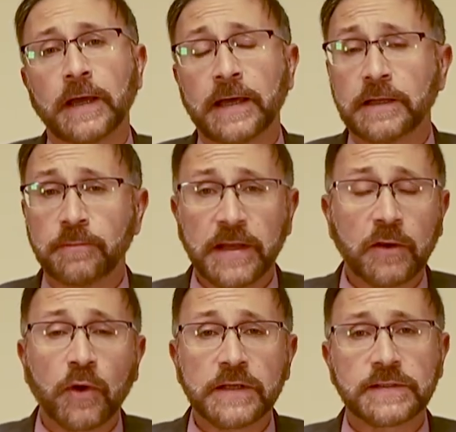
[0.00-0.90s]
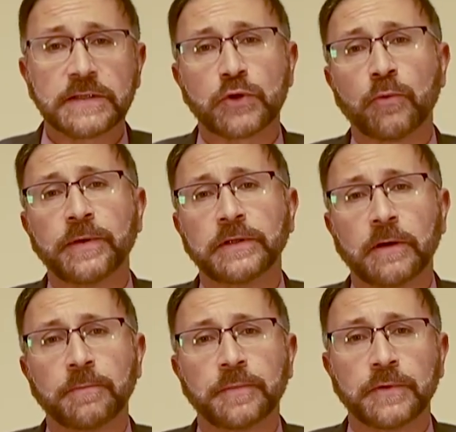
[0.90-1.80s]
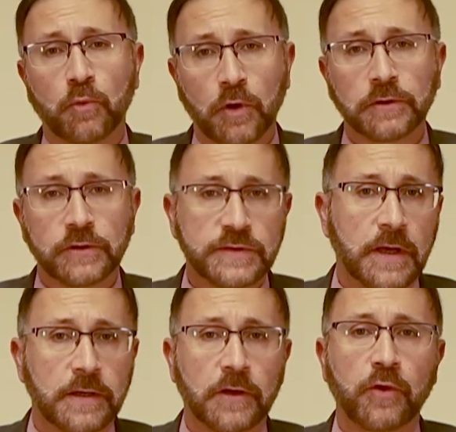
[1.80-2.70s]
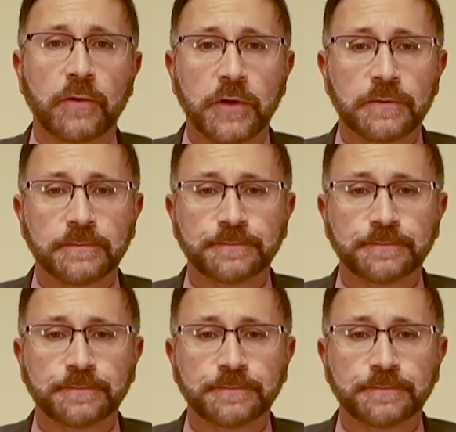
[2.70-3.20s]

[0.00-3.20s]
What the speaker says: and in many ways has opened up the world to Saudi Arabia.